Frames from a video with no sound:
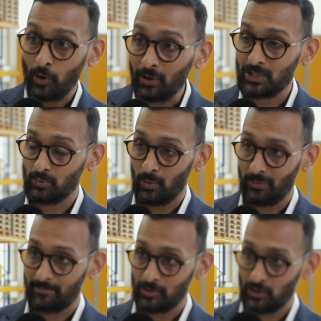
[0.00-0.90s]
products, what
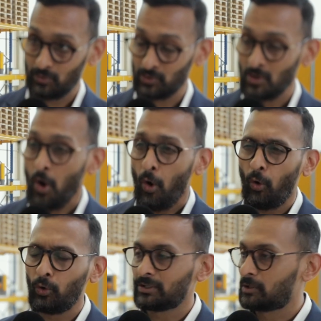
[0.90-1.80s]
we produce,
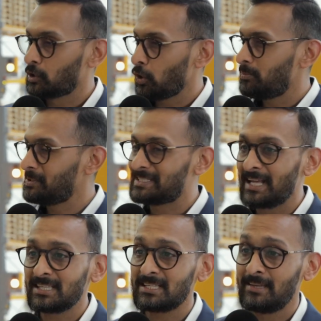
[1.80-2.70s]
or the global
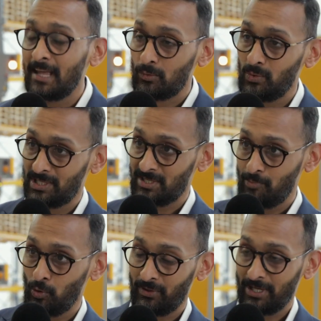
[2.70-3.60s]
dense network support